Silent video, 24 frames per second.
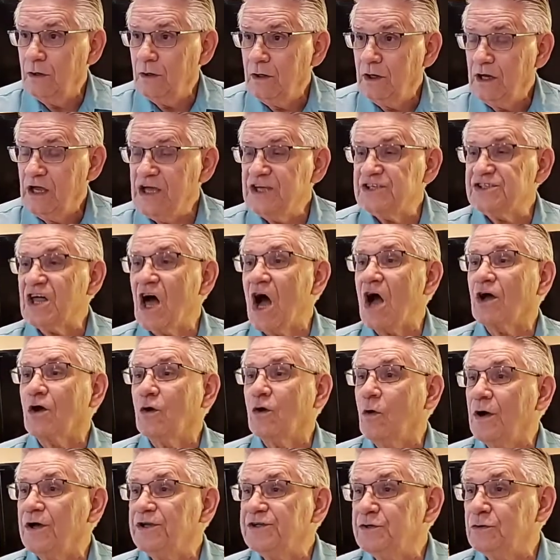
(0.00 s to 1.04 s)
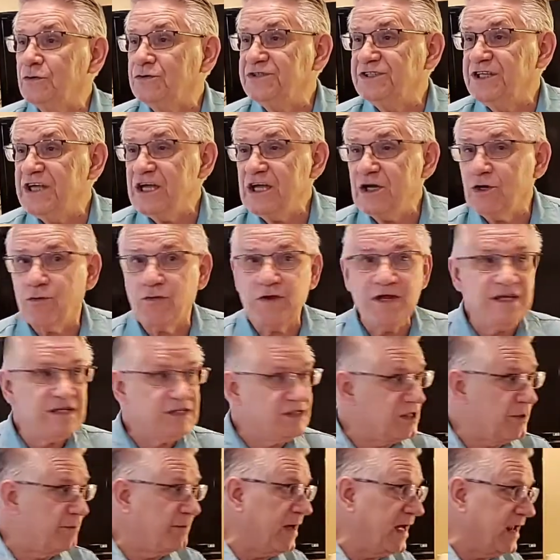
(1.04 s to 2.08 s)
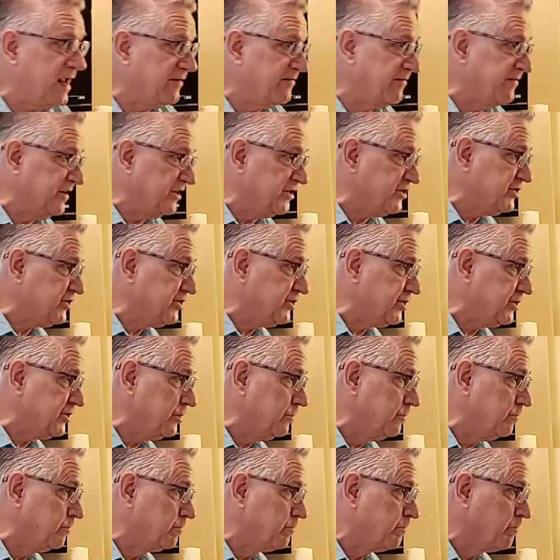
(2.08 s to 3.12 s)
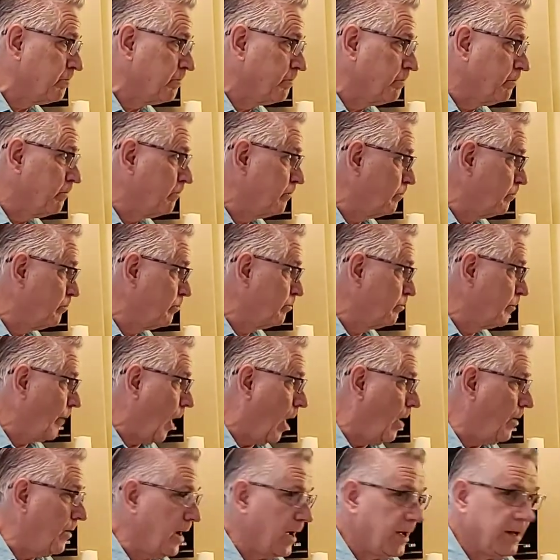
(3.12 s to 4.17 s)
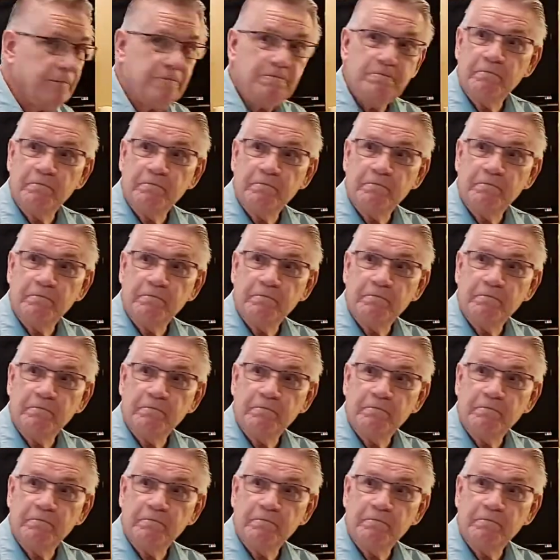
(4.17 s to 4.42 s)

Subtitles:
he's not going to decrease the benefits. All right?